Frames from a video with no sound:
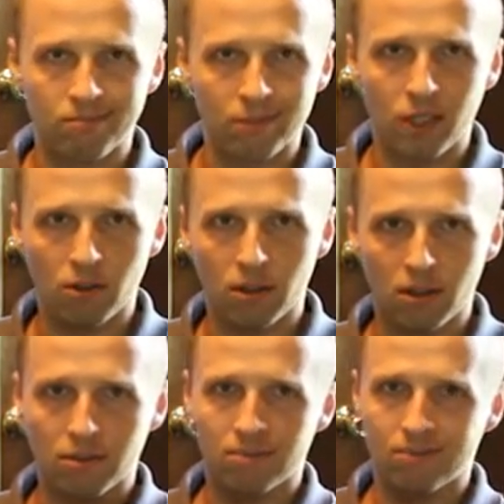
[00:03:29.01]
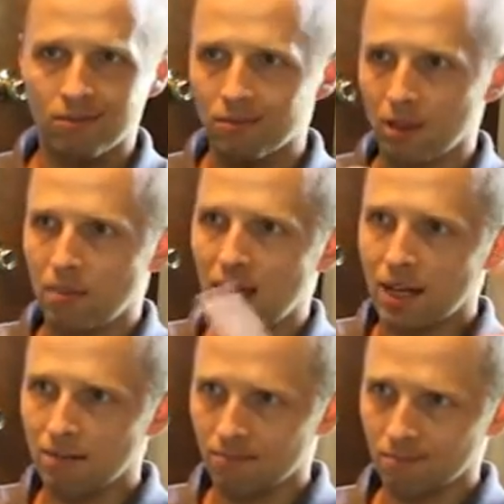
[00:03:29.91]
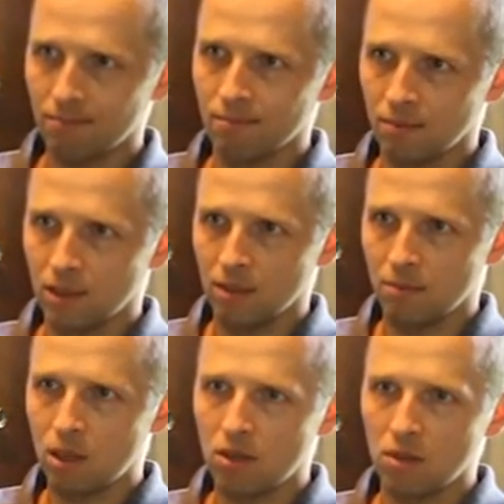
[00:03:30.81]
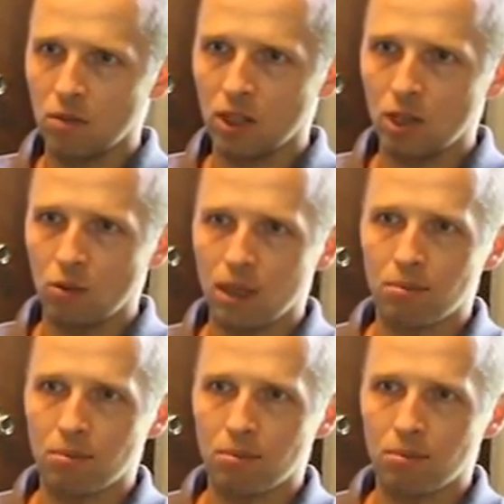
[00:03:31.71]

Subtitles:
the main part of the Milky Way